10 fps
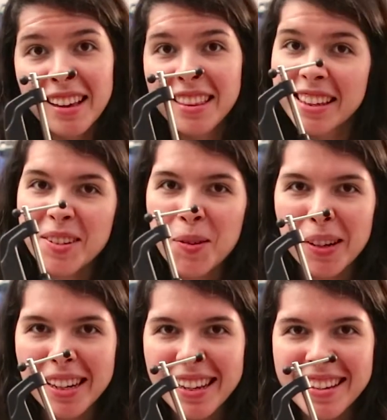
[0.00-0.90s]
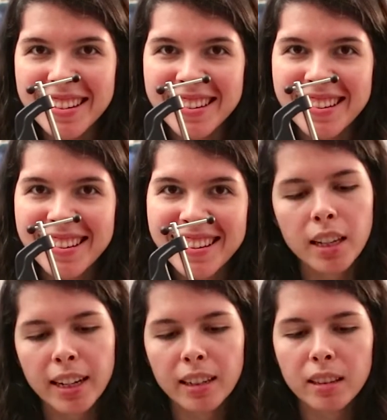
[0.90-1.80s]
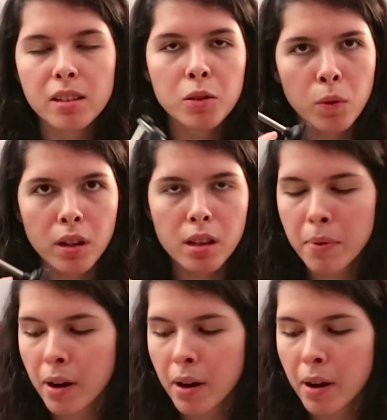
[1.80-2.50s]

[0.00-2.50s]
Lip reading: This is what it is. Kidding, this is one of the